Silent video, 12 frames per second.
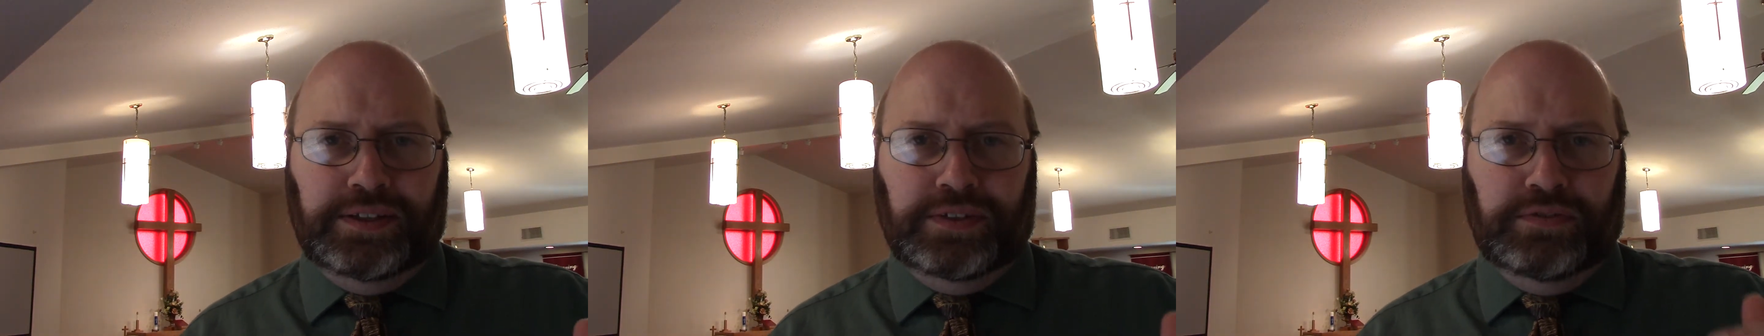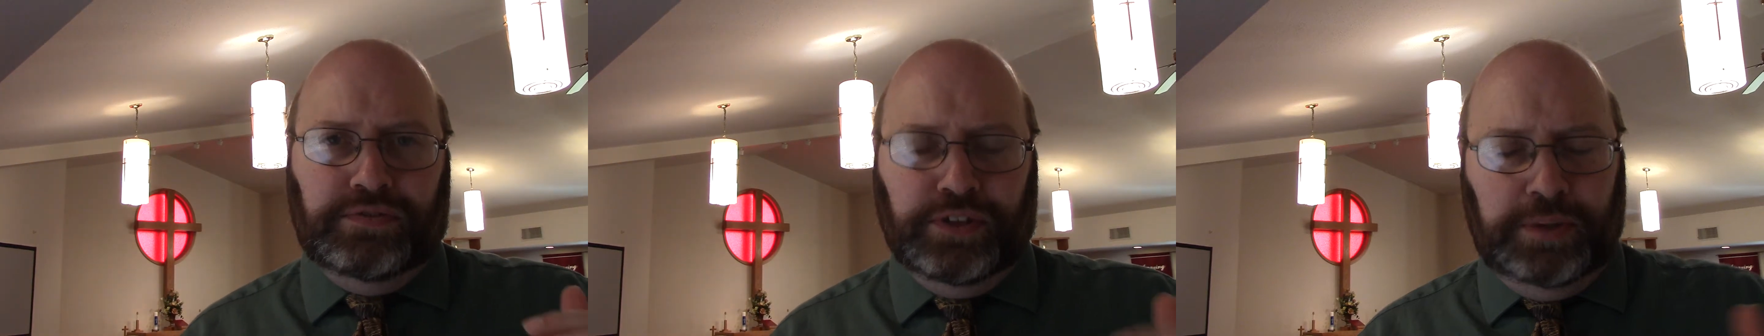
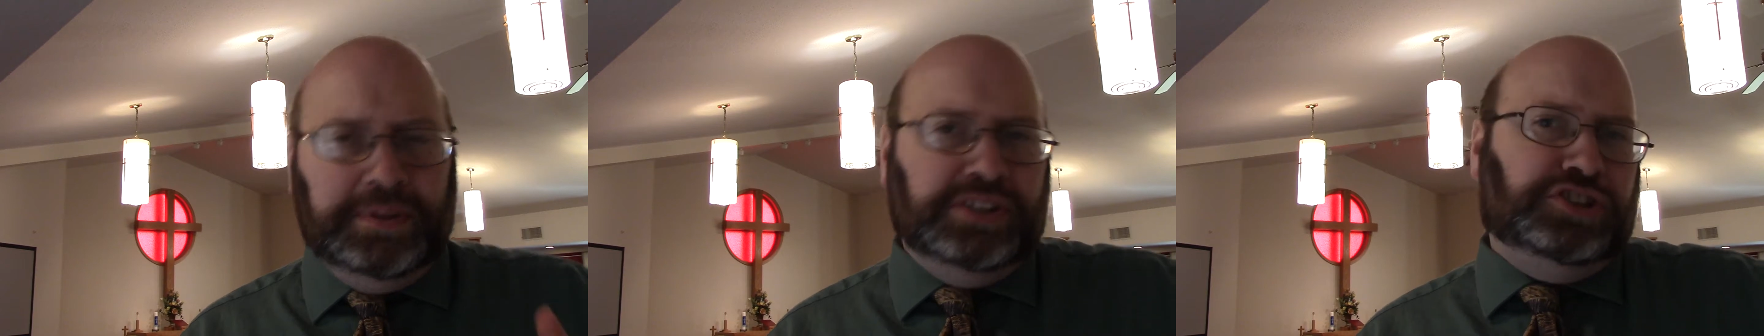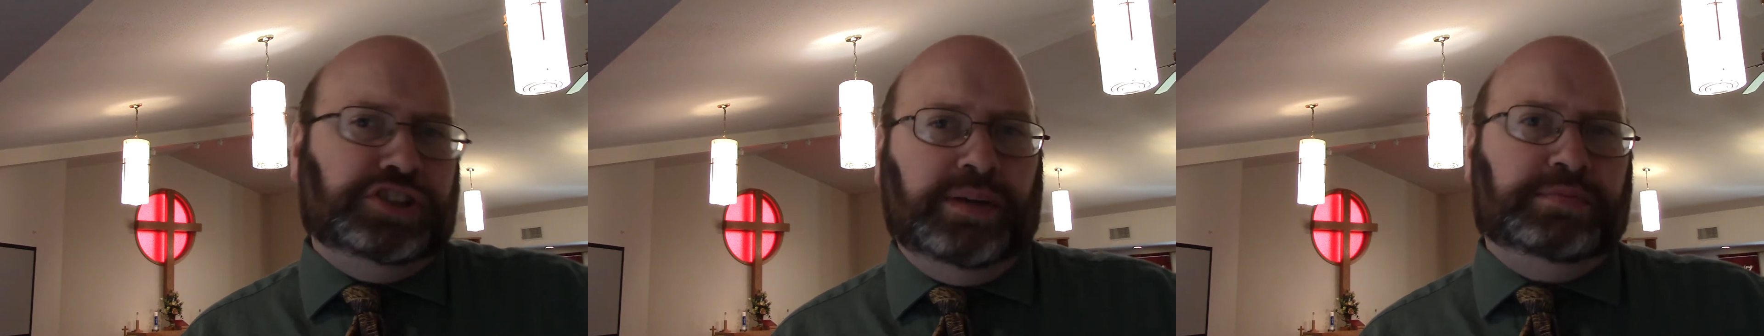Philippians
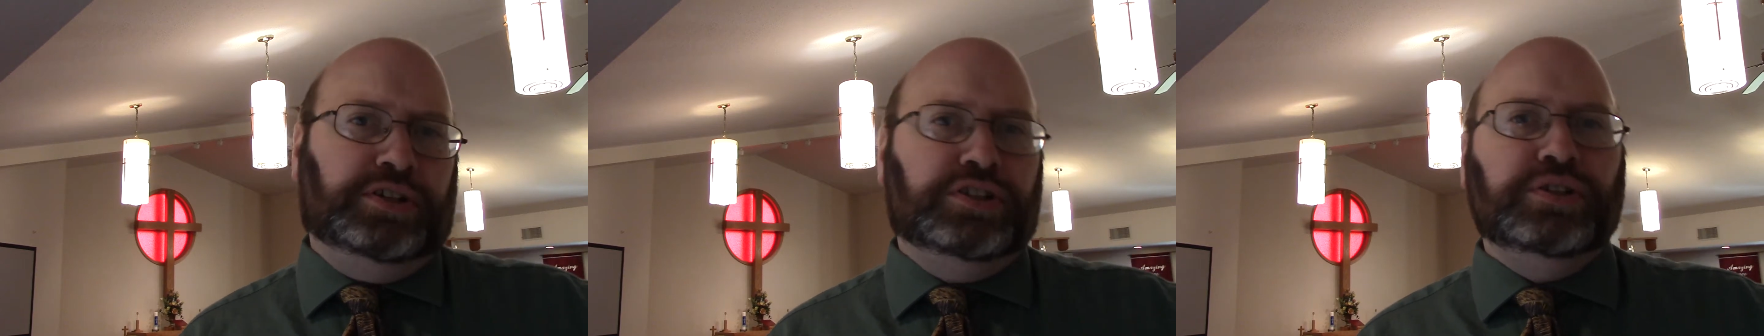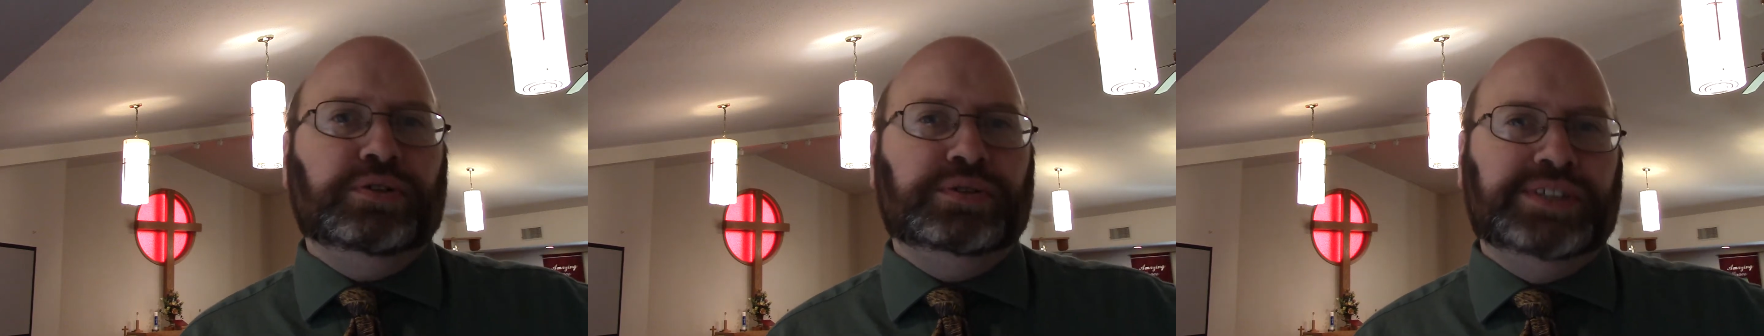chapter
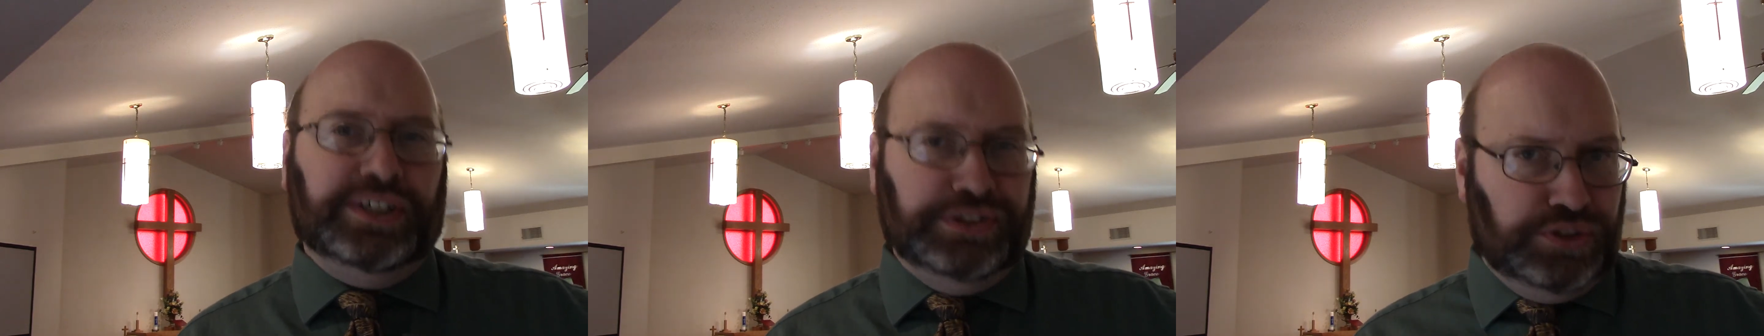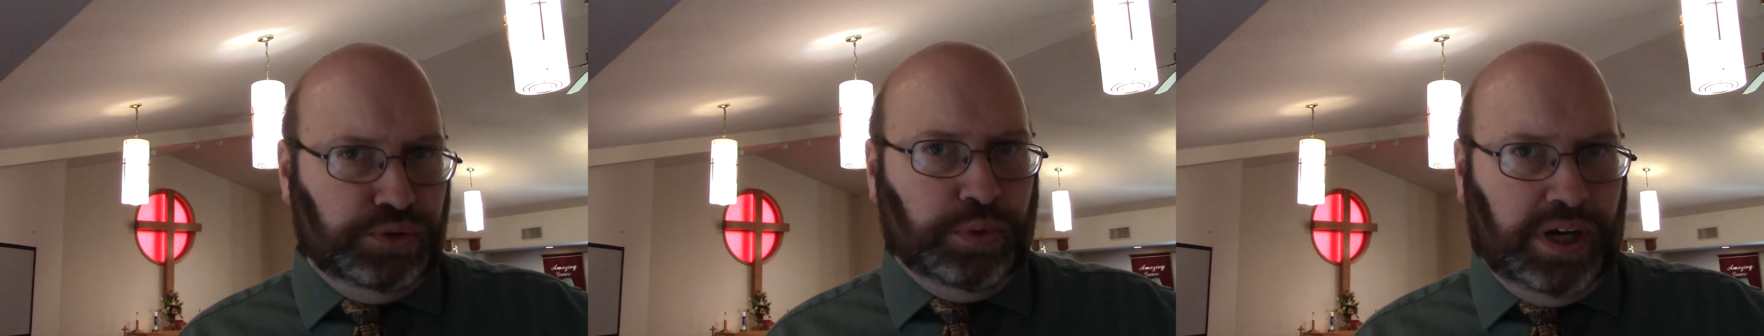2
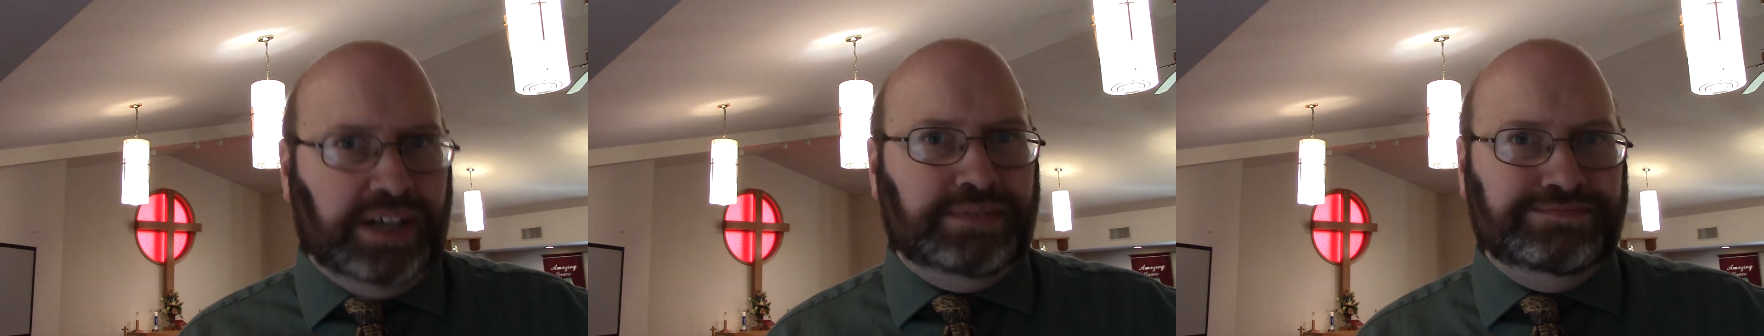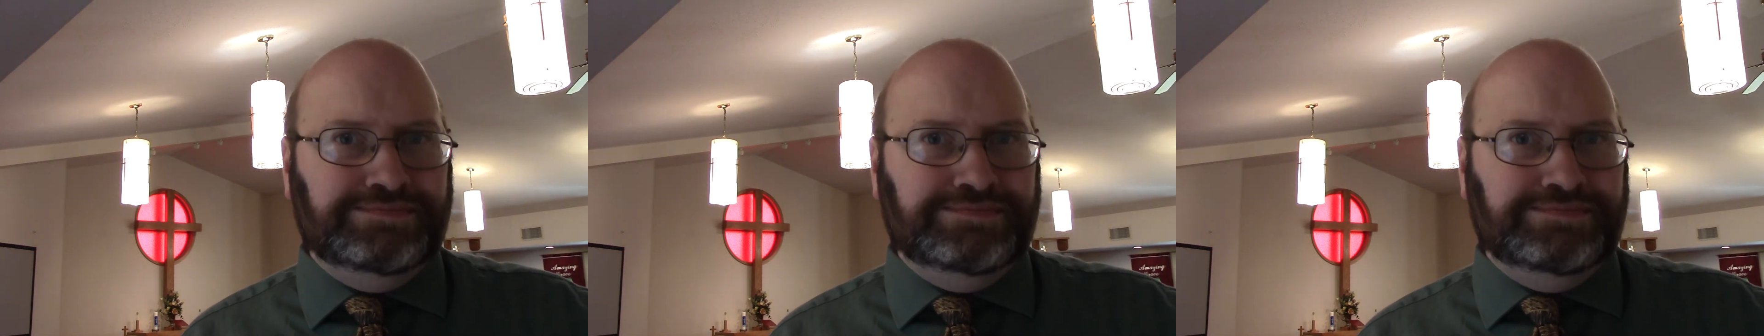tells you why.